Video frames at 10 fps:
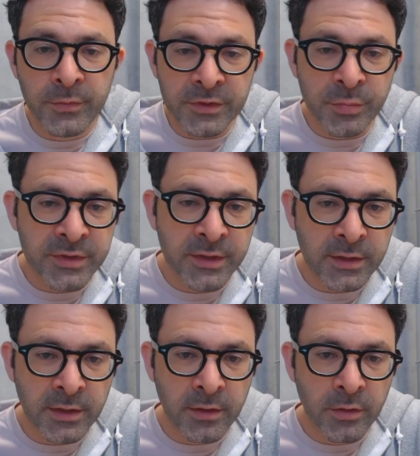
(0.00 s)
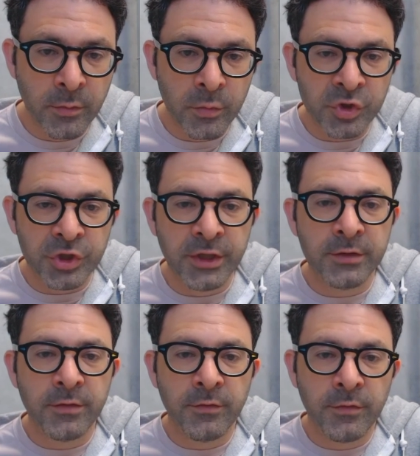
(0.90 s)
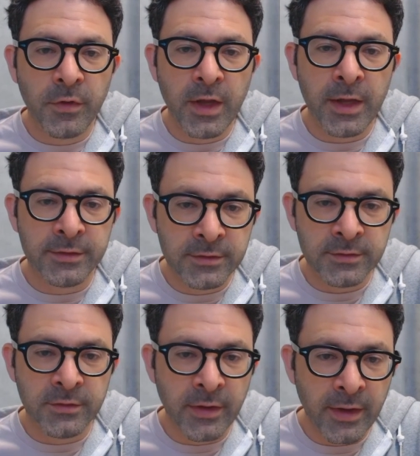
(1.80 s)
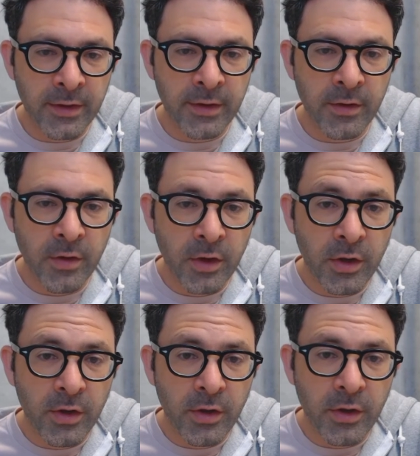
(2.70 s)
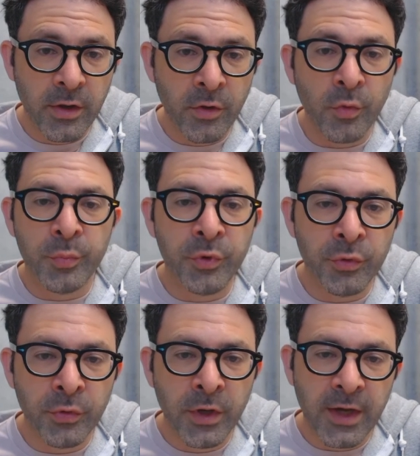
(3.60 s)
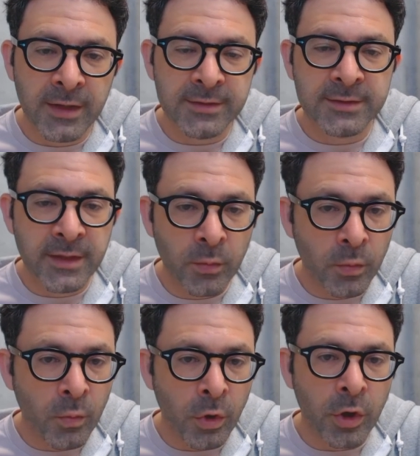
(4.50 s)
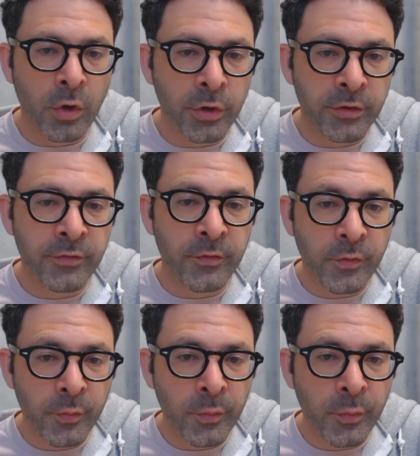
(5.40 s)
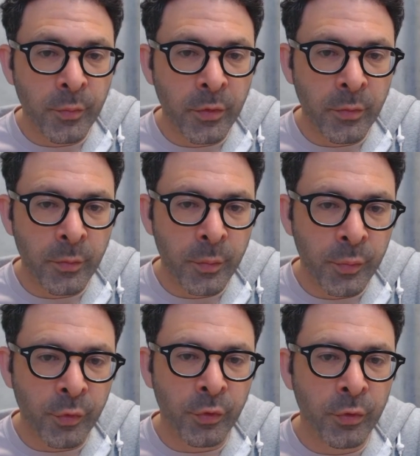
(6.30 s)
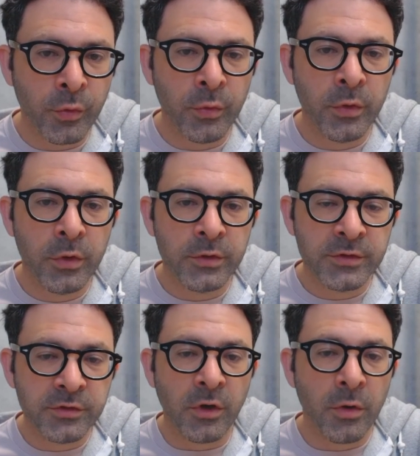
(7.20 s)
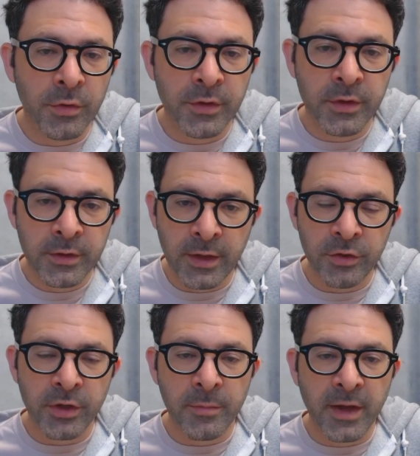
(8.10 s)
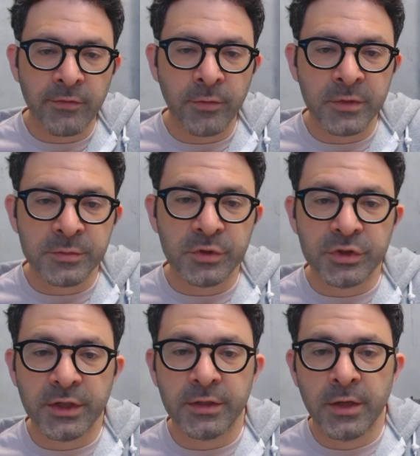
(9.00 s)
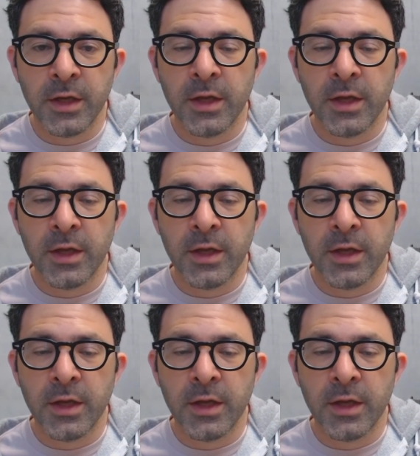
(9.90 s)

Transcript: this particular machine and to help you understand what kind of brew style that you can make from this machine.